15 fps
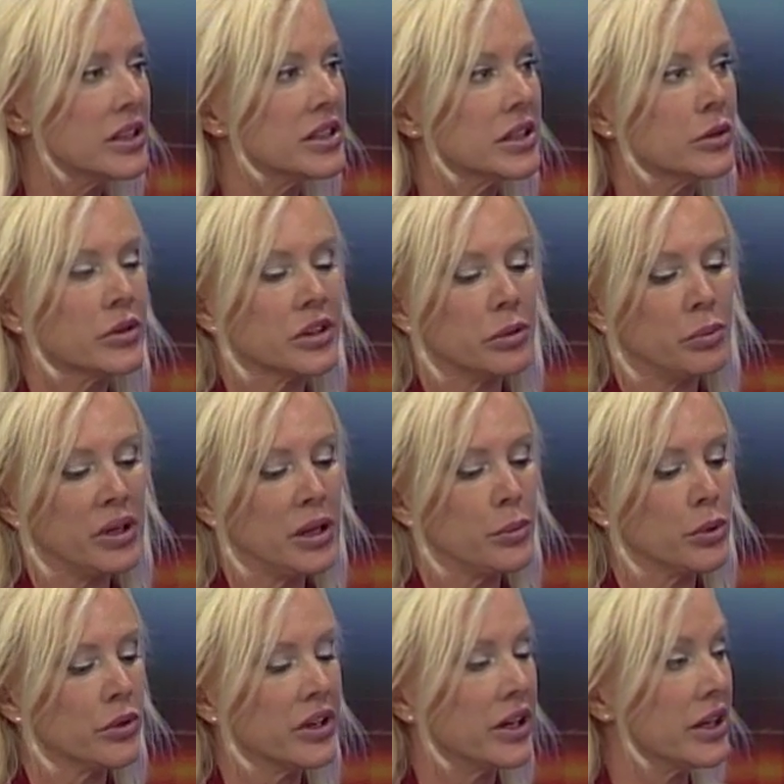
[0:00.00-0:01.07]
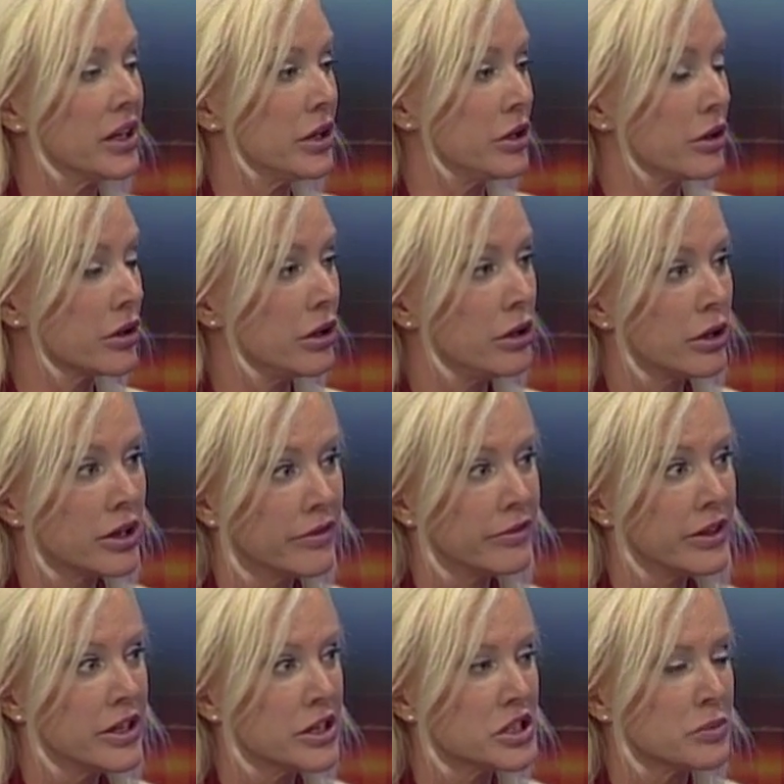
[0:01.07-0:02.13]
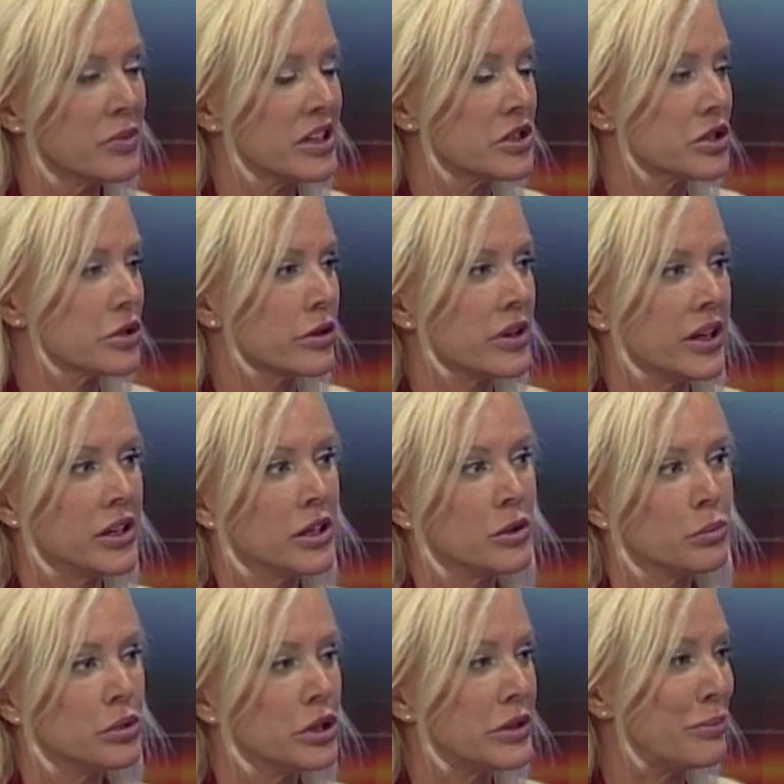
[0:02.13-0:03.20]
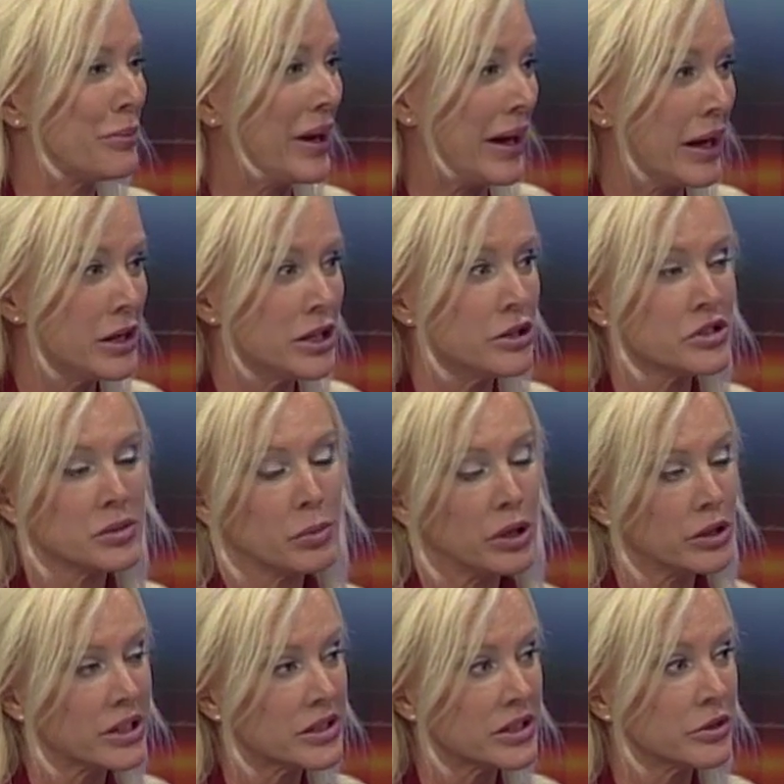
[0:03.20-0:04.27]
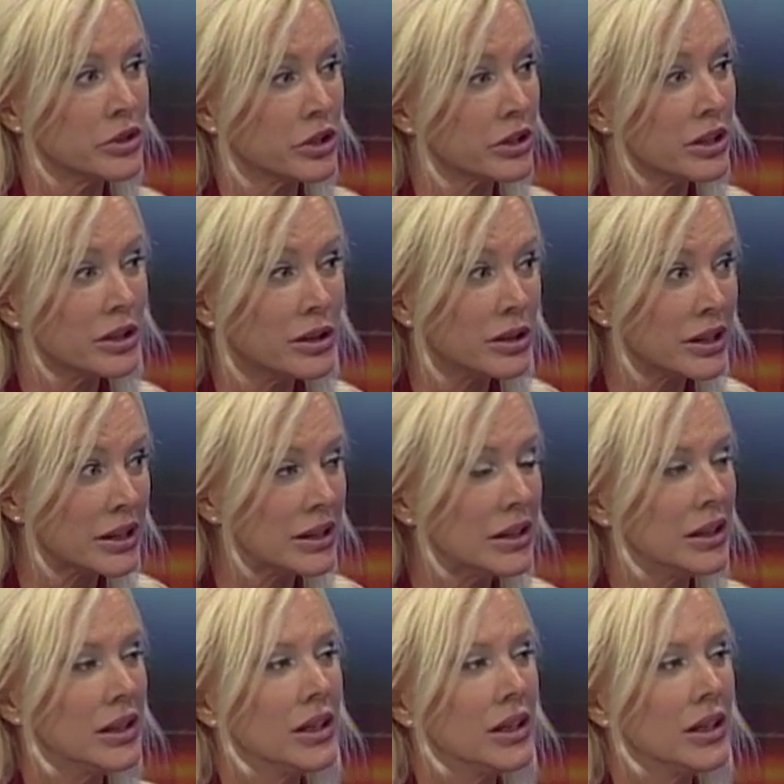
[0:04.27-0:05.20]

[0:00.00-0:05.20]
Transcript: deal with the people that get your car fixed, make sure they don't put bad used parts on your car,